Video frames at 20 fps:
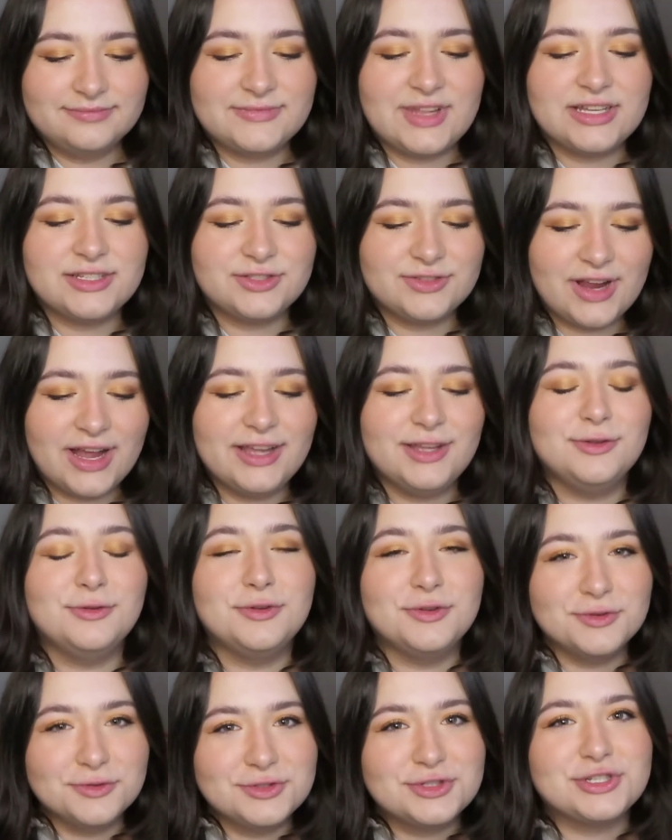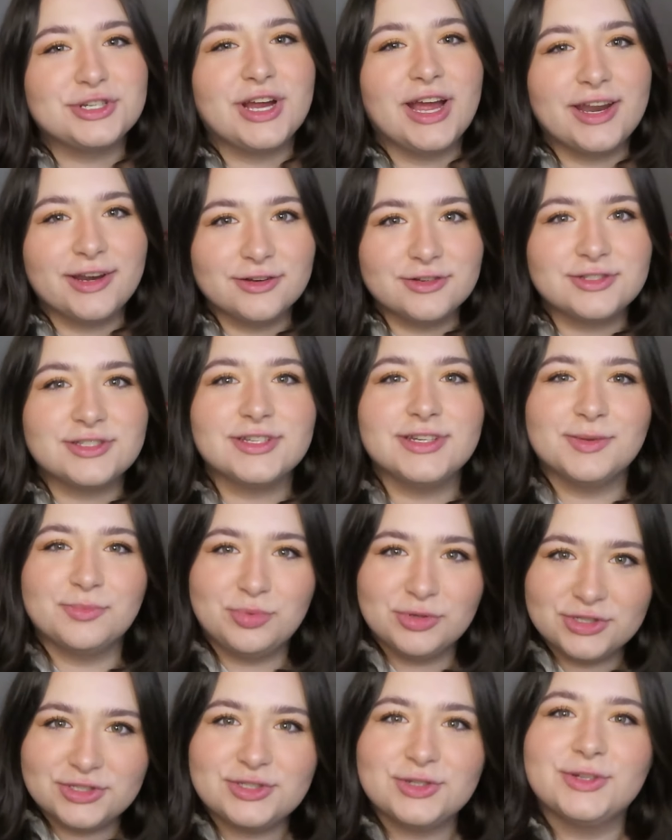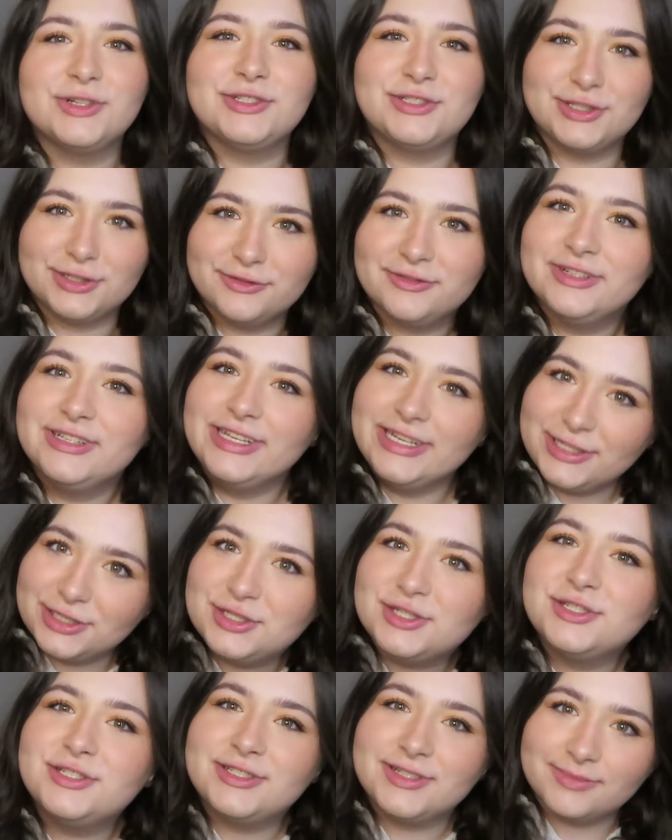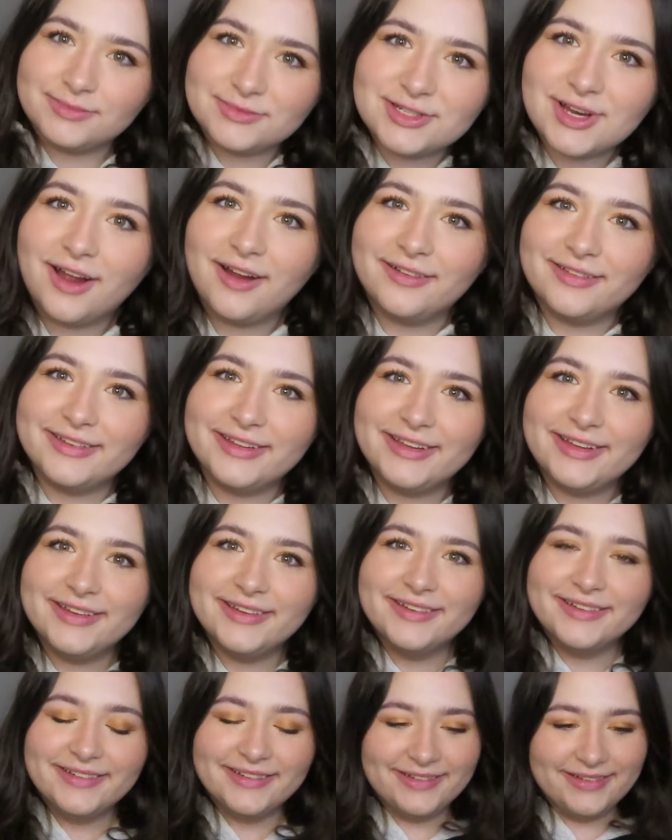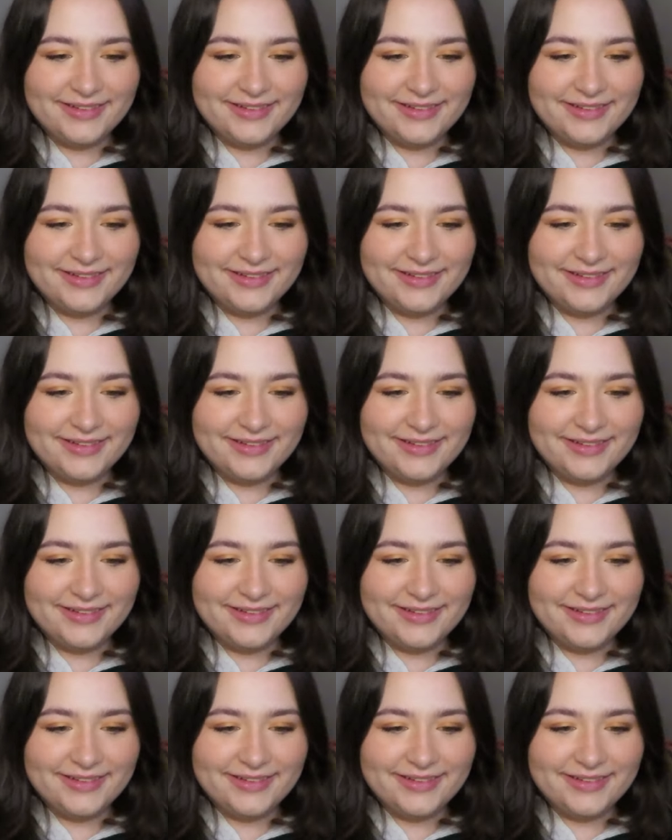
That's right, you use your energy to put towards your relationship, Charlie.